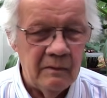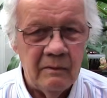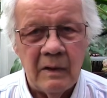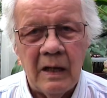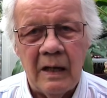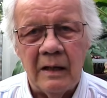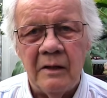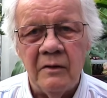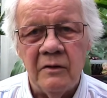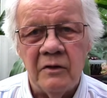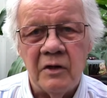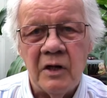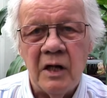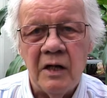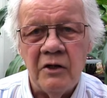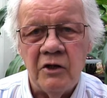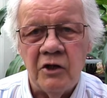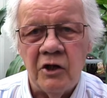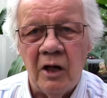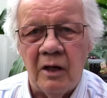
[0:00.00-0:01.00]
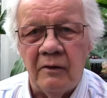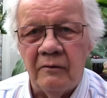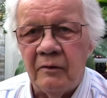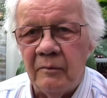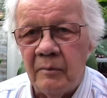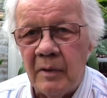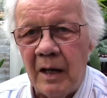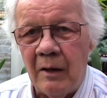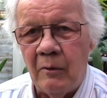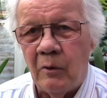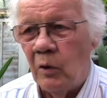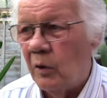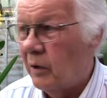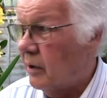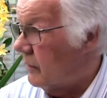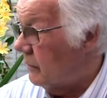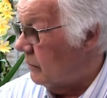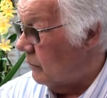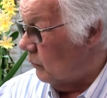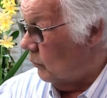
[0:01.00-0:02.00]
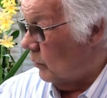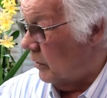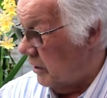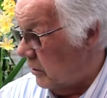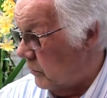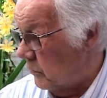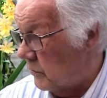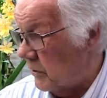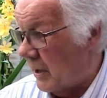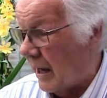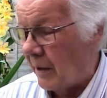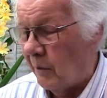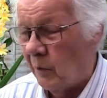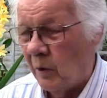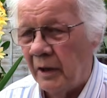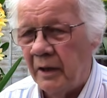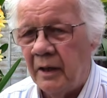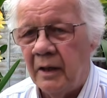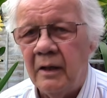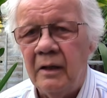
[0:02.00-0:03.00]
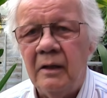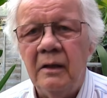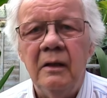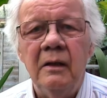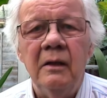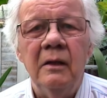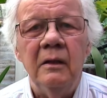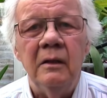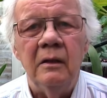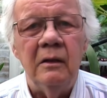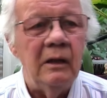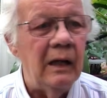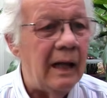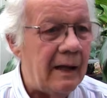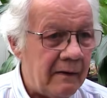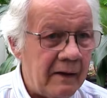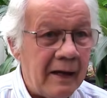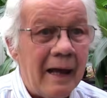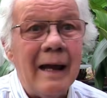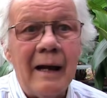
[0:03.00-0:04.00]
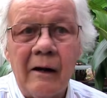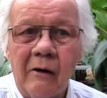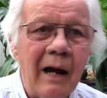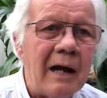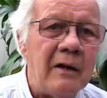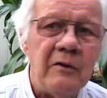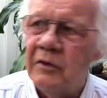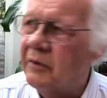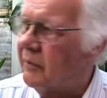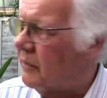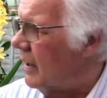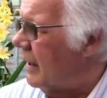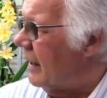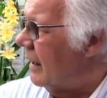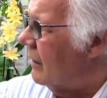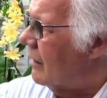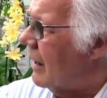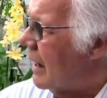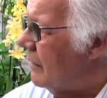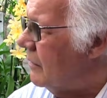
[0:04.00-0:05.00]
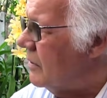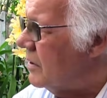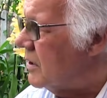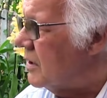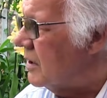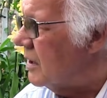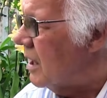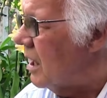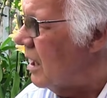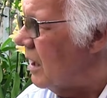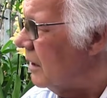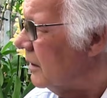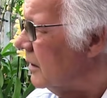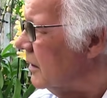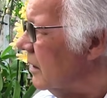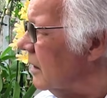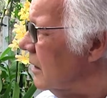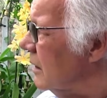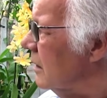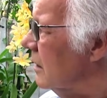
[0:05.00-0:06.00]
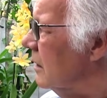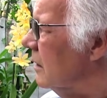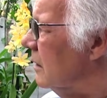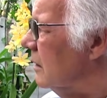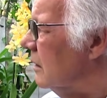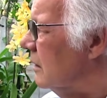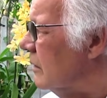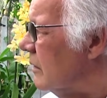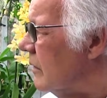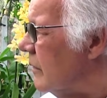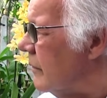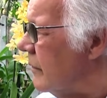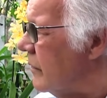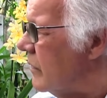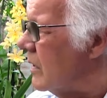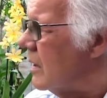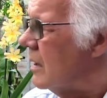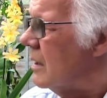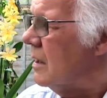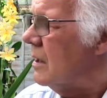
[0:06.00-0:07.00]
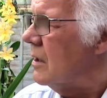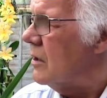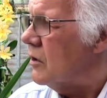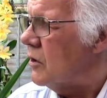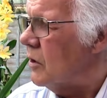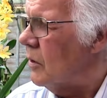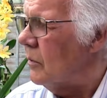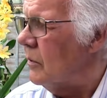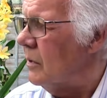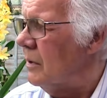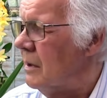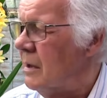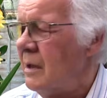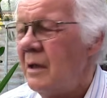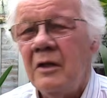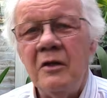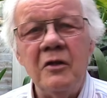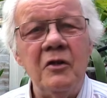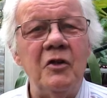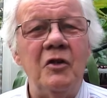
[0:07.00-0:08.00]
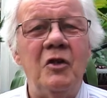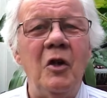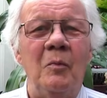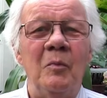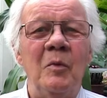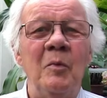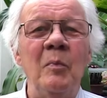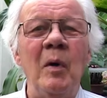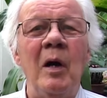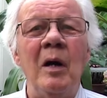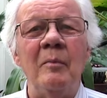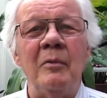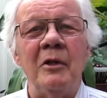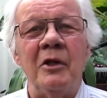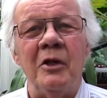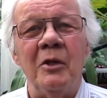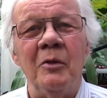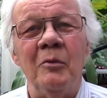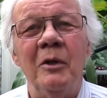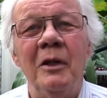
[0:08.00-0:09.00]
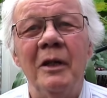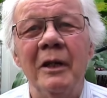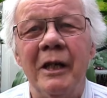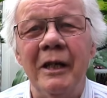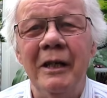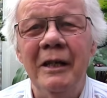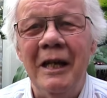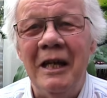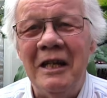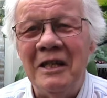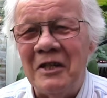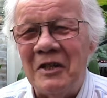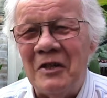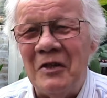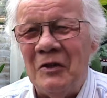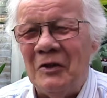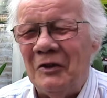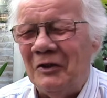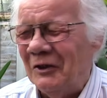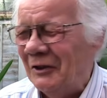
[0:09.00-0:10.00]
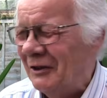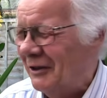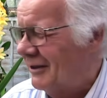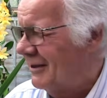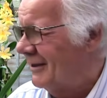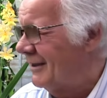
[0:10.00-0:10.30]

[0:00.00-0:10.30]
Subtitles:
that can stay shut from now on, and we use that one. Let the air out of here, out into the garden. Stop the barbecue working next door.